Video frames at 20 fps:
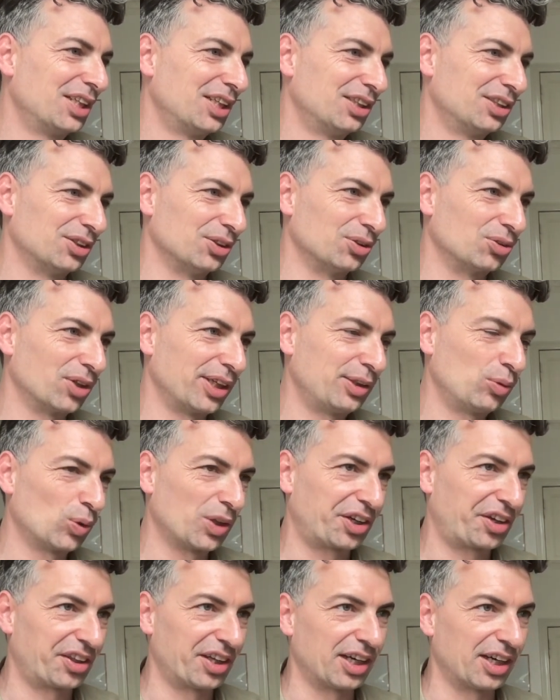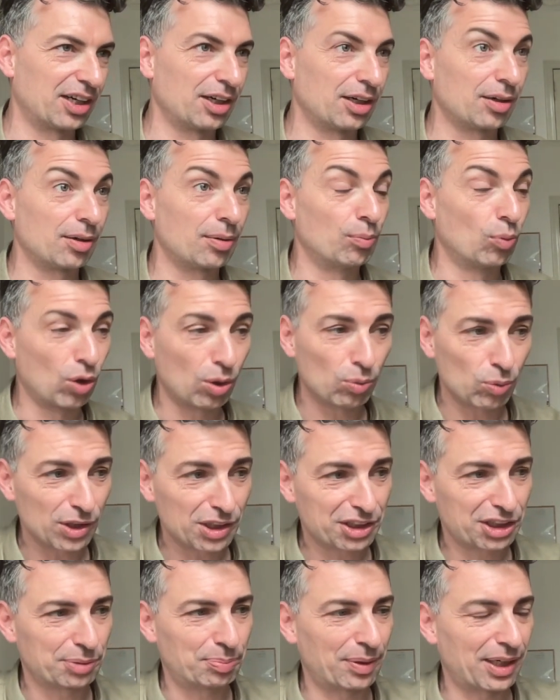So great work there. More
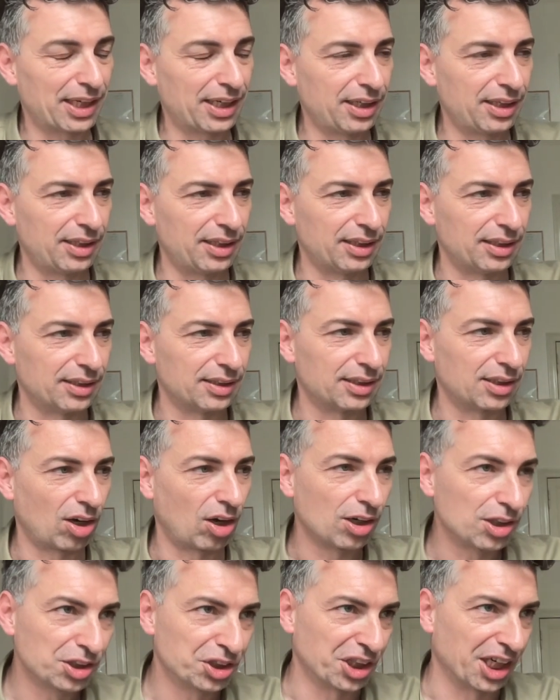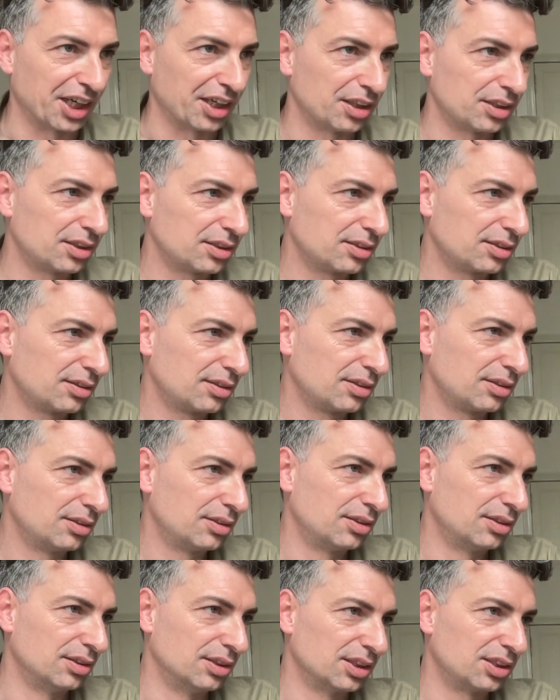works by R J.
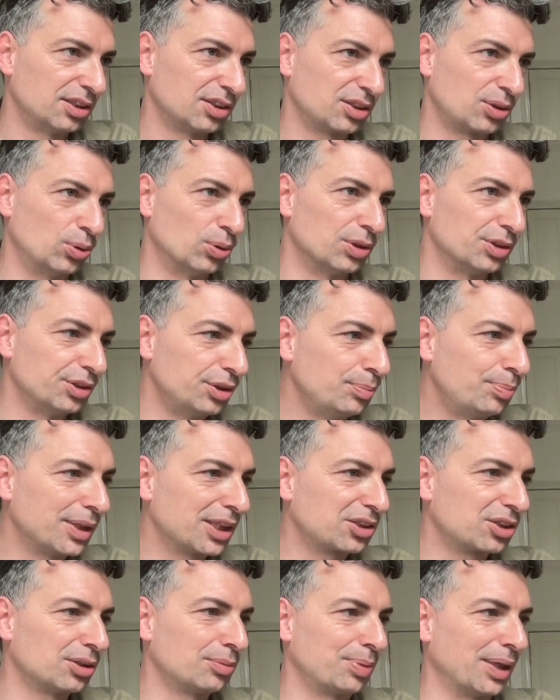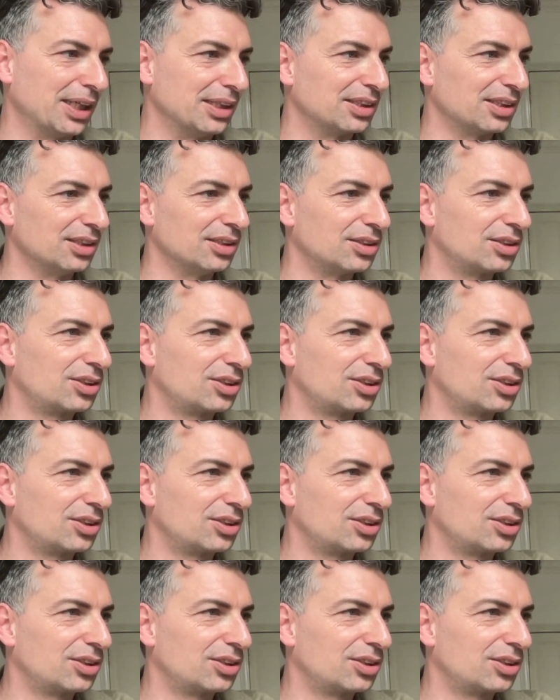This is cool. New pixel paintings.